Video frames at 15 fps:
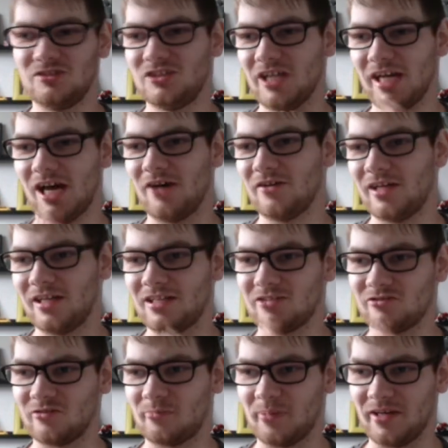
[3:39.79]
check out other
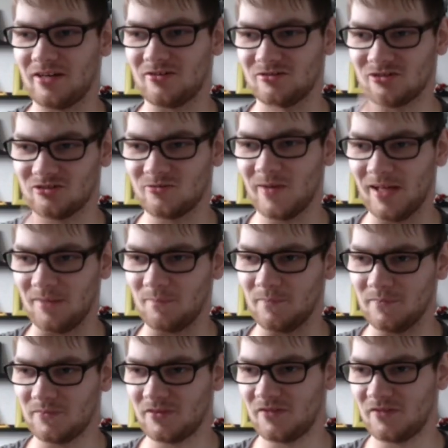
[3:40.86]
superheroes as well.